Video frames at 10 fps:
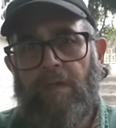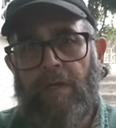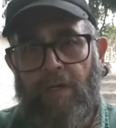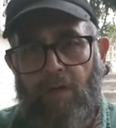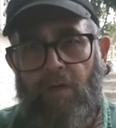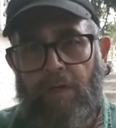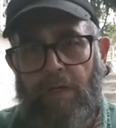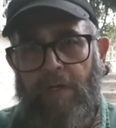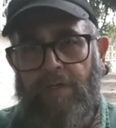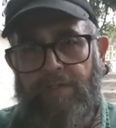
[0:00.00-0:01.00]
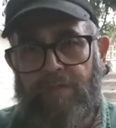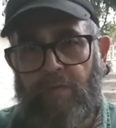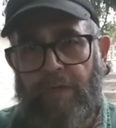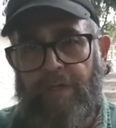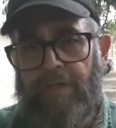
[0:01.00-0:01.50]
a good and a
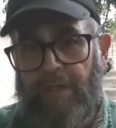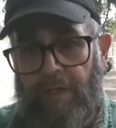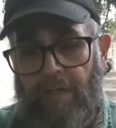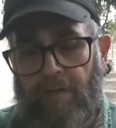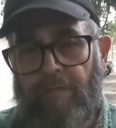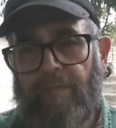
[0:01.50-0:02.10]
sweet year.